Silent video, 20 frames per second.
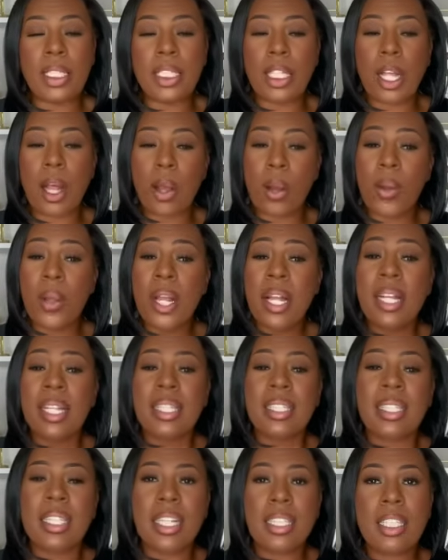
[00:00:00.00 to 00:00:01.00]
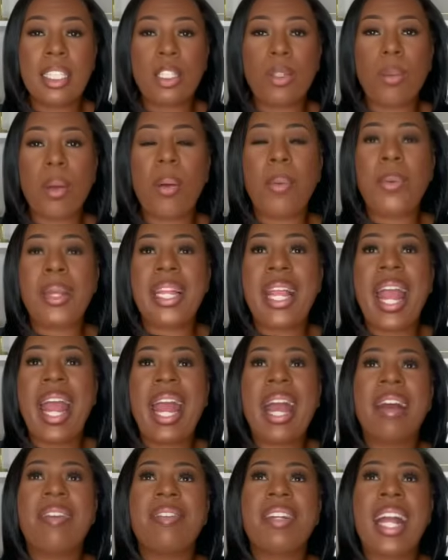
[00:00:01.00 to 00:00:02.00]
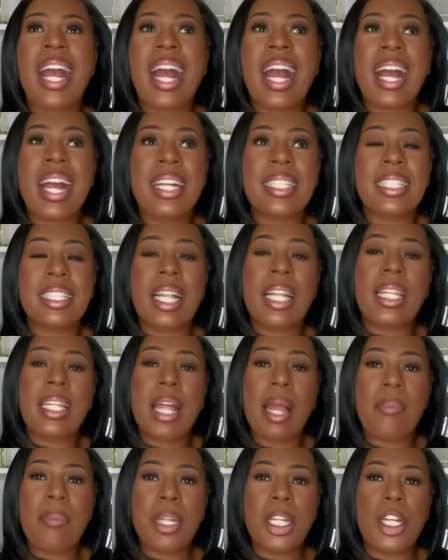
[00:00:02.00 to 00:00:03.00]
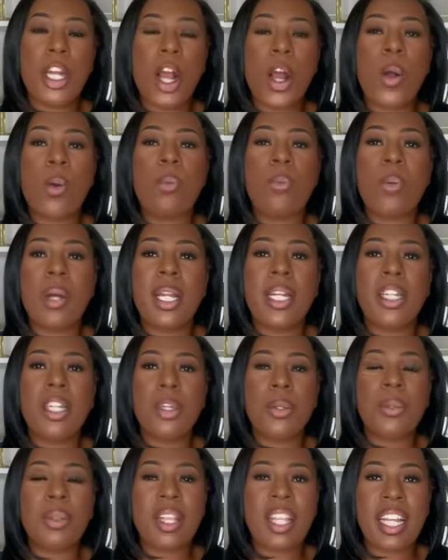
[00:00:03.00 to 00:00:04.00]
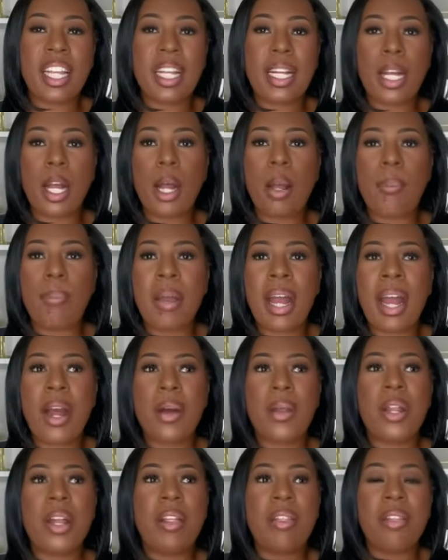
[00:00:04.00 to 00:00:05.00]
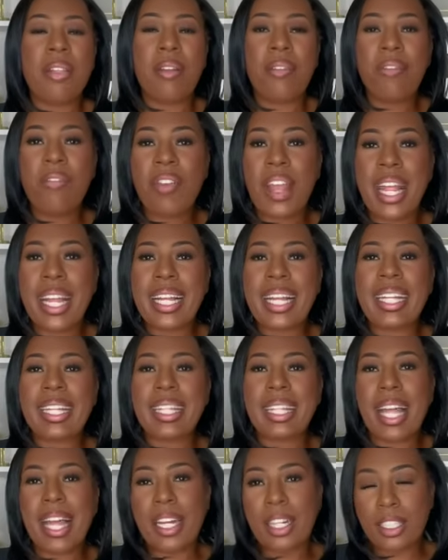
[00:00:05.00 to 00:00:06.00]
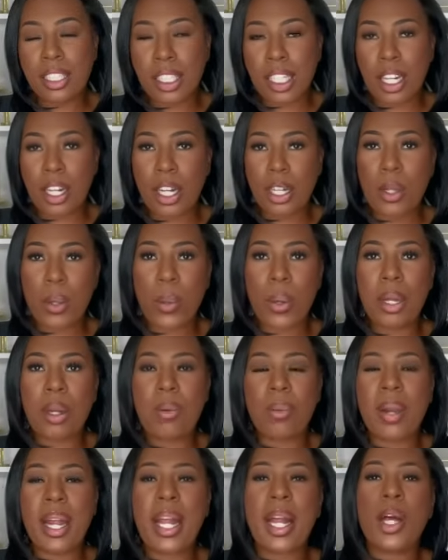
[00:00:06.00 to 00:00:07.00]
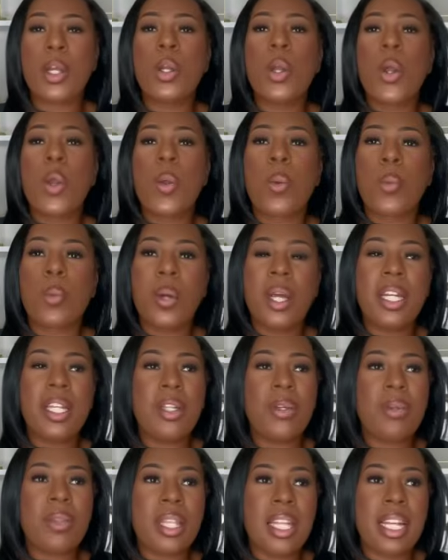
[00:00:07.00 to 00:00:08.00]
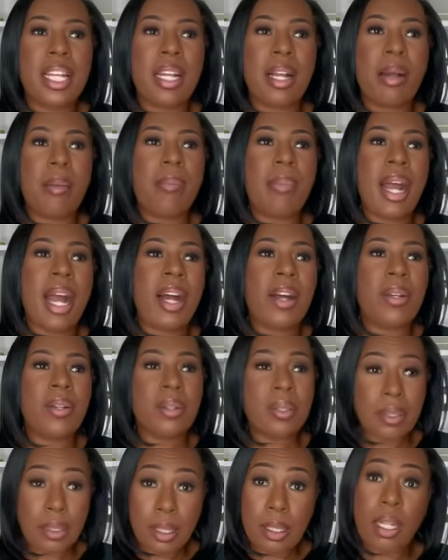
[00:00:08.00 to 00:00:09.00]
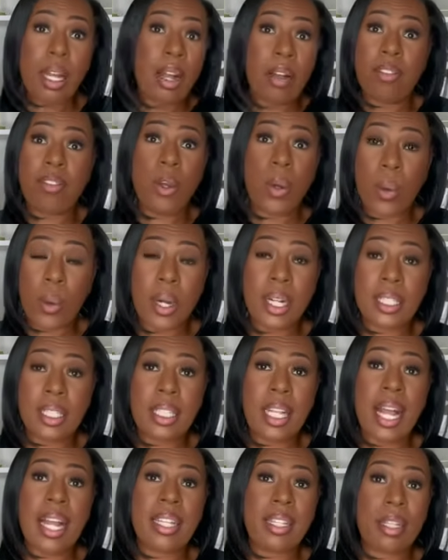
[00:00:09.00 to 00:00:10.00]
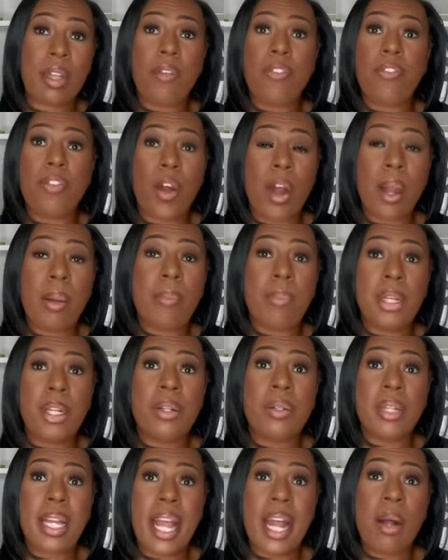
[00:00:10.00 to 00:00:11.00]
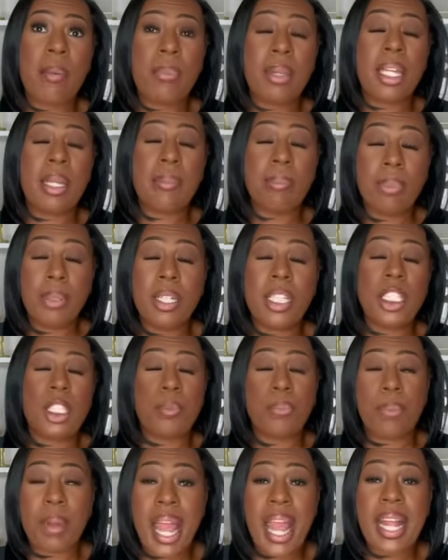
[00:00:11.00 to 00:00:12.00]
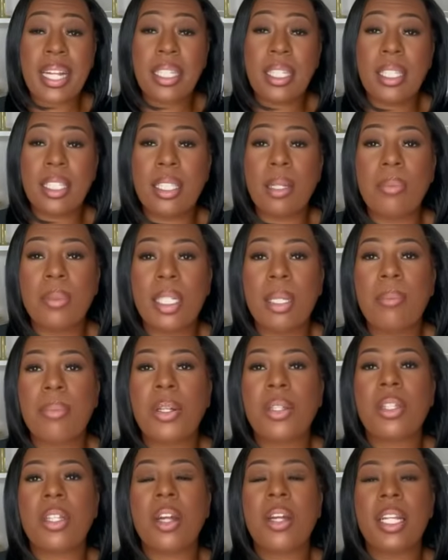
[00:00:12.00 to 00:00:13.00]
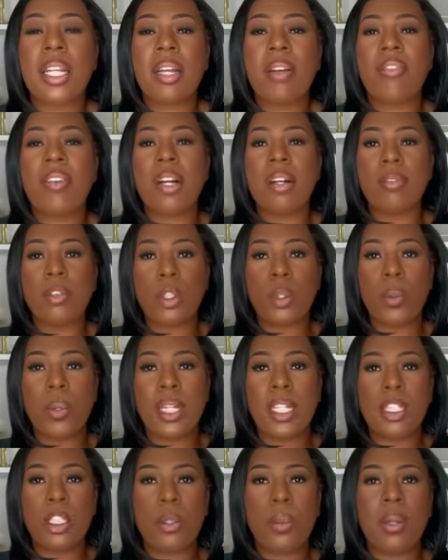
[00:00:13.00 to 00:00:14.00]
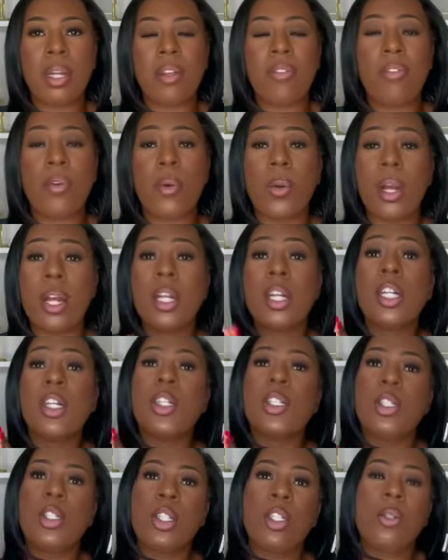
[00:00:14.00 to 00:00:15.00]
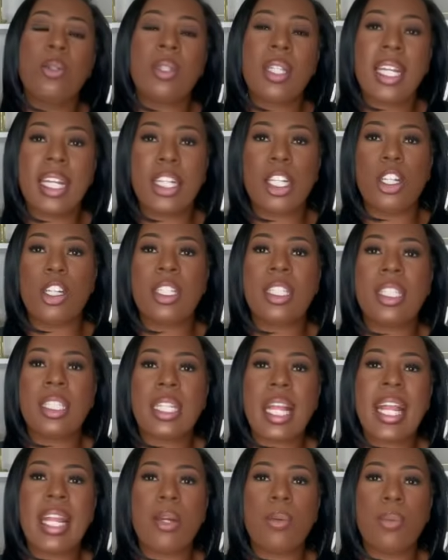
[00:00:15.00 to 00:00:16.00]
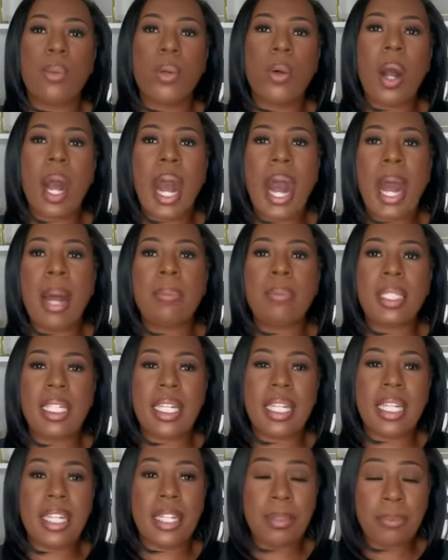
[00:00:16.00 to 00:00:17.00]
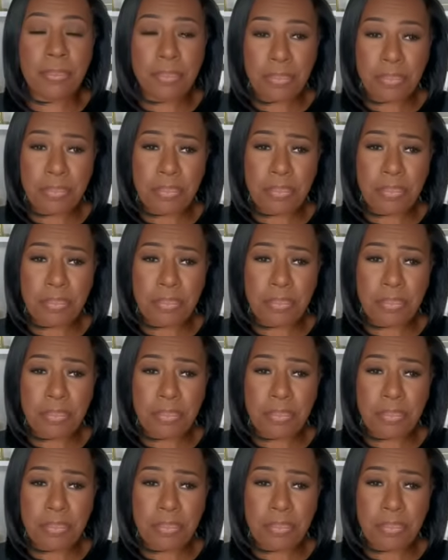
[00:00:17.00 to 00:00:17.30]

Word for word: So this is what we have, guys. Let me know, what do you think about the fake letters that are going around? What do you think about, of course, like the Farm Bill now being pushed back to September thirtieth of twenty twenty-four? Do you think your state will opt in?